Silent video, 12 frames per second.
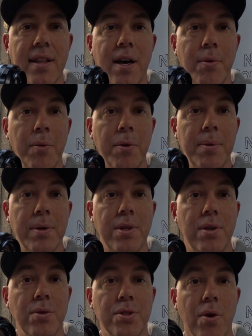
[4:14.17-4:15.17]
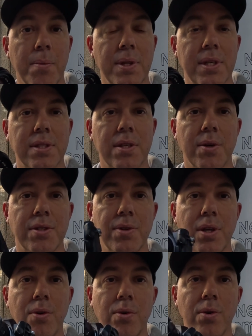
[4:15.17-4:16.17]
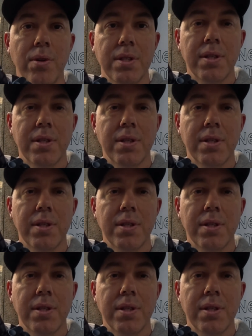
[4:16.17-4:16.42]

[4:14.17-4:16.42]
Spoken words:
that we wouldn't be able to use normally. So it's really cool.